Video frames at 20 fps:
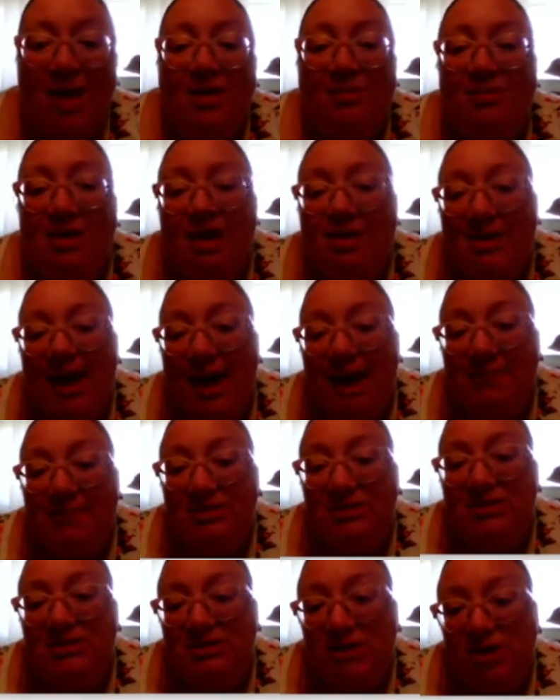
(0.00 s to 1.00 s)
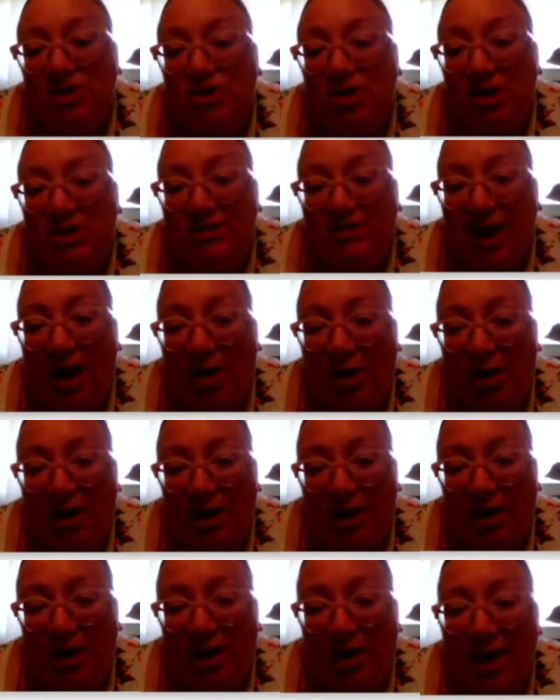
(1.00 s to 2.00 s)
They kept the citrus
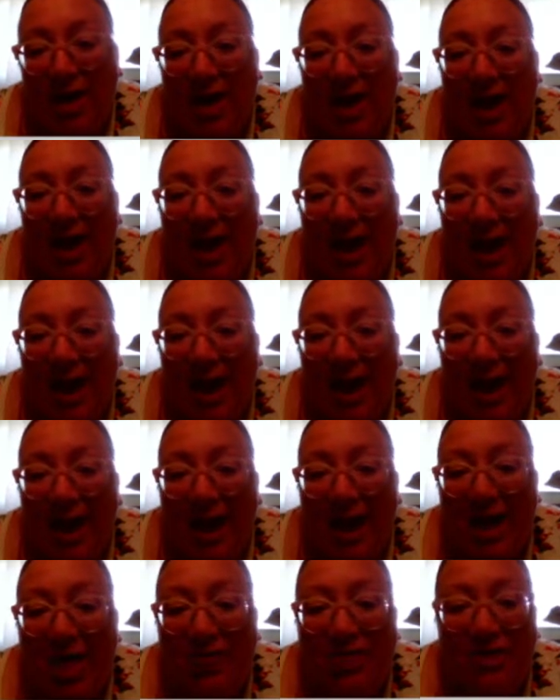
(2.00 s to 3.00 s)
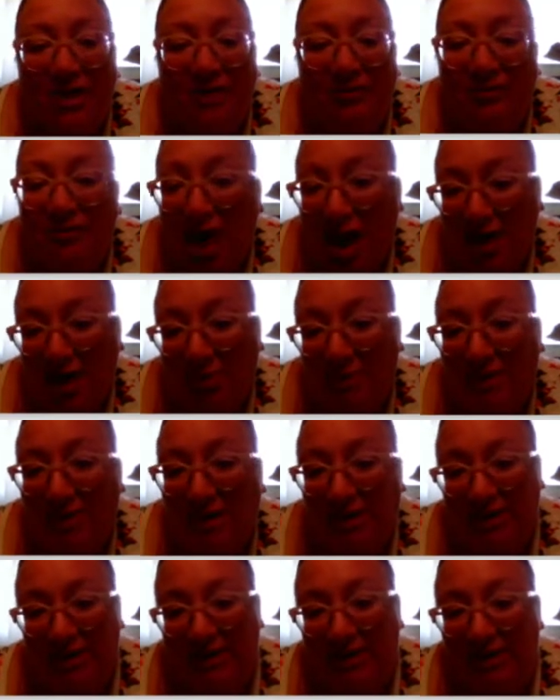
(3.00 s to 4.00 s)
healthy, the environment
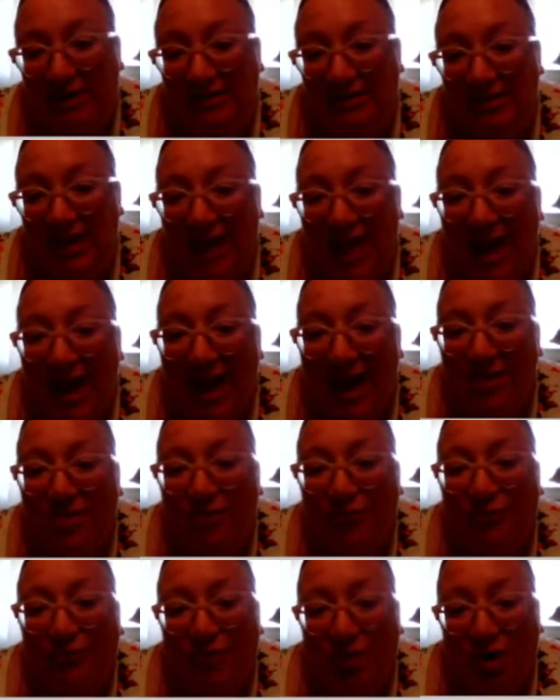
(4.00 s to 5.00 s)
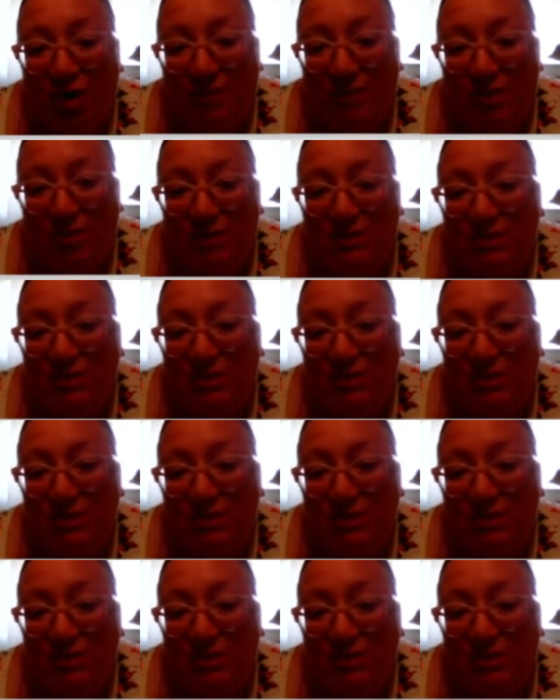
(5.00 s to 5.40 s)
clean, and the farmers